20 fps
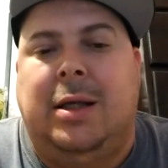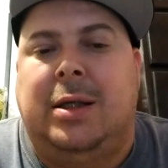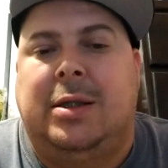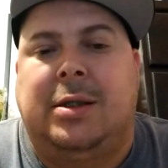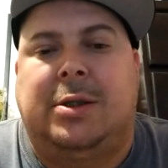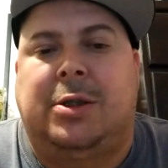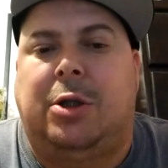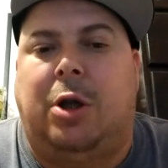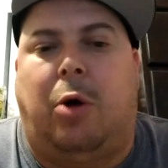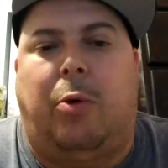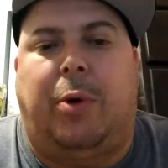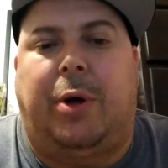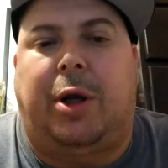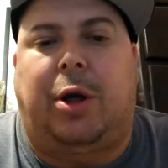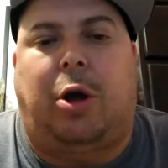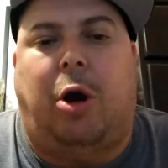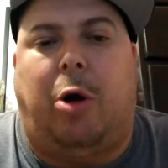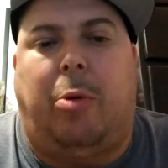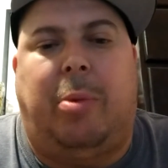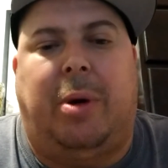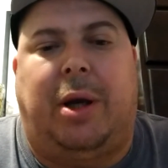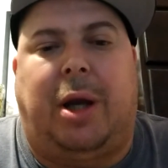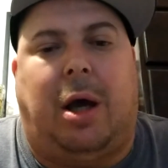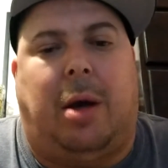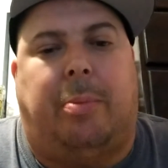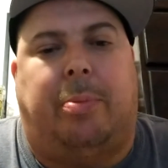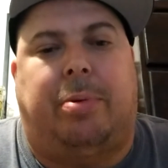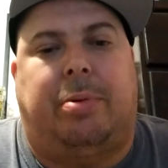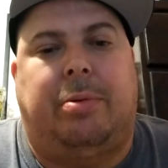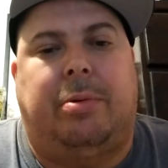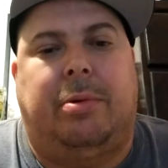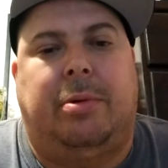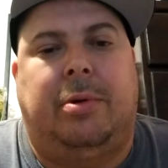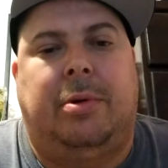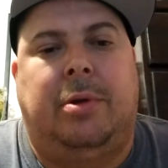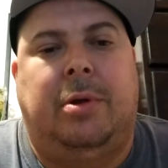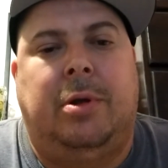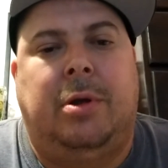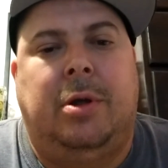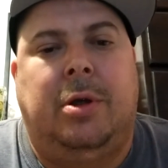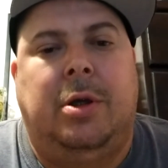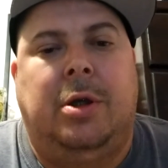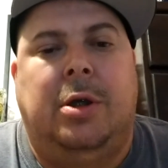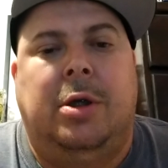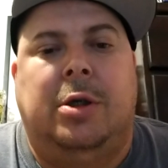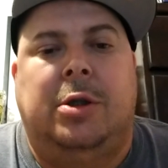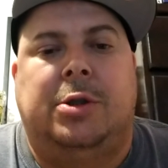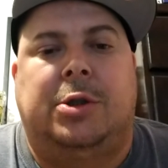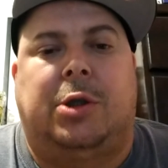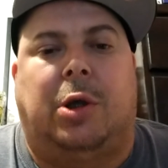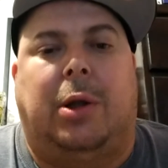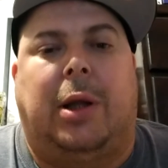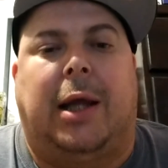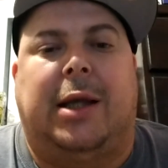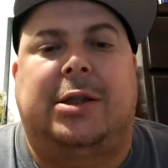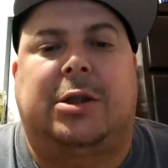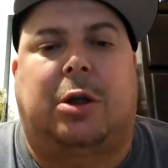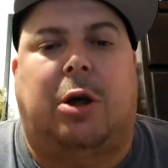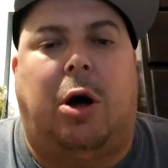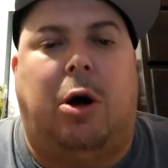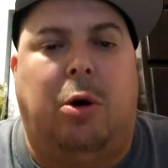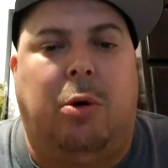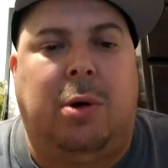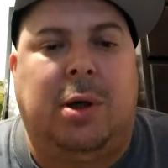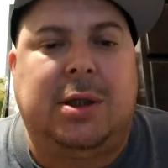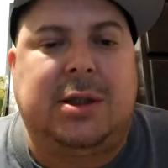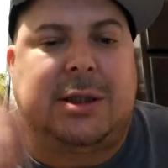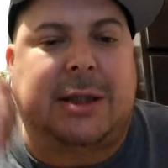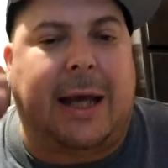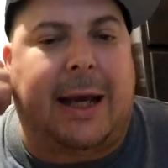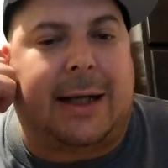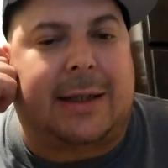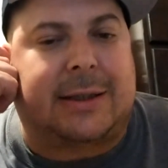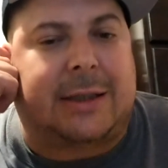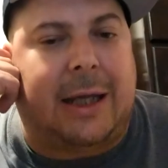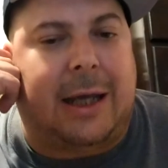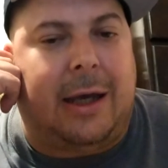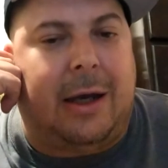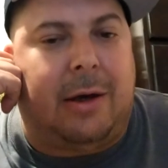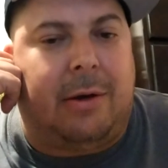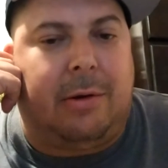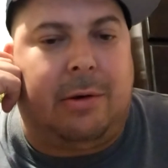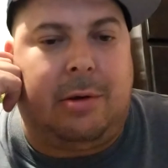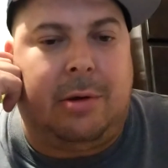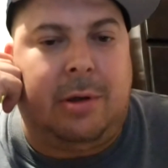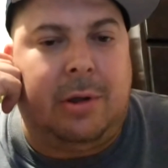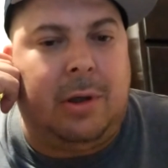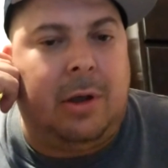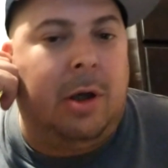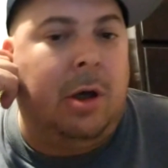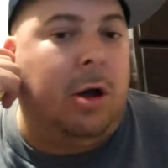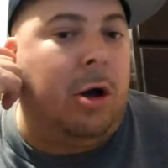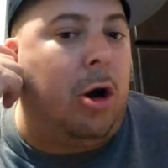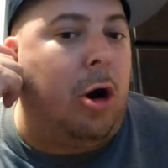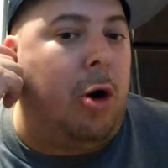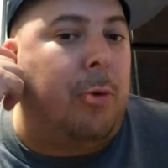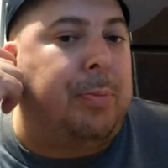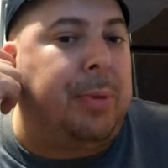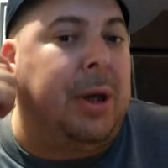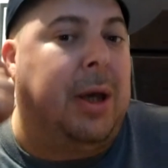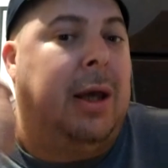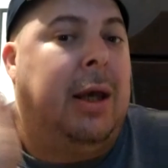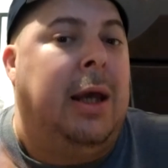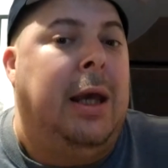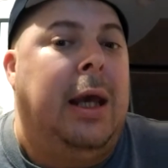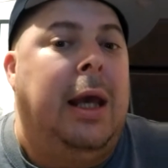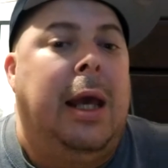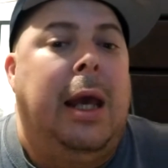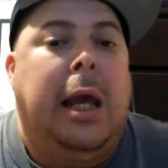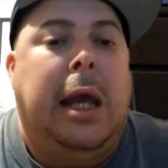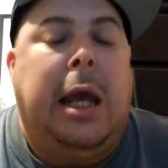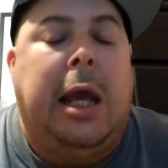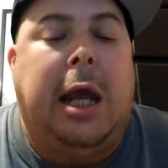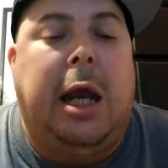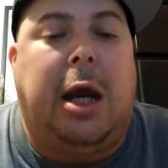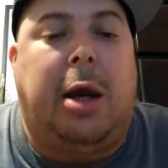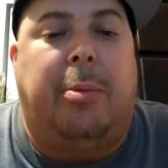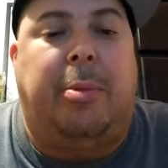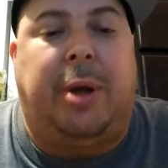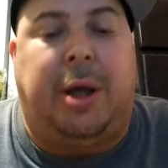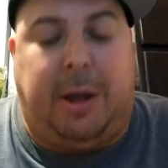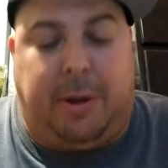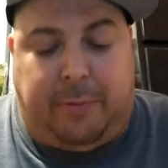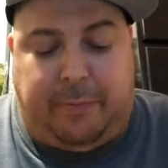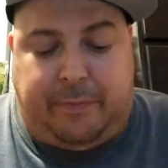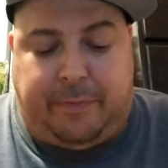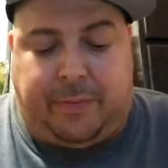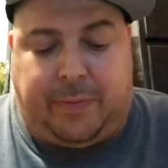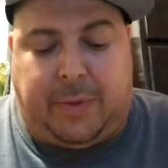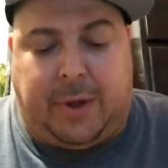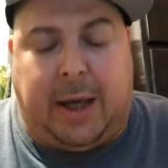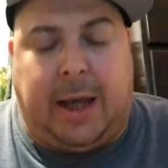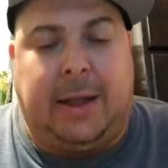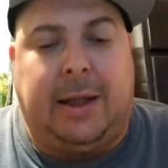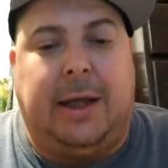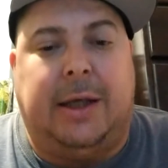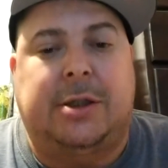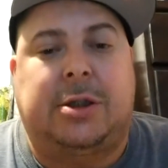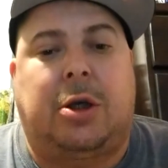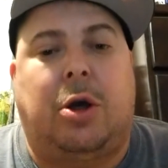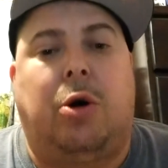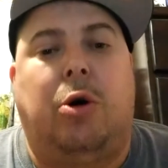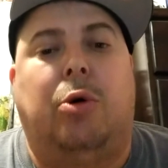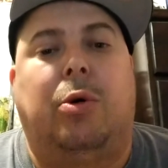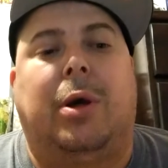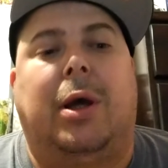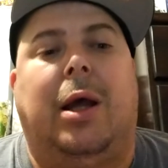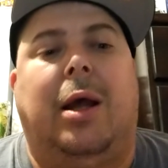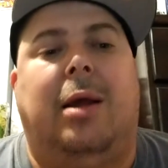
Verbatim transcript: it's nowhere to go but up. So let's go Sacktown. Hope you hear me. And let's go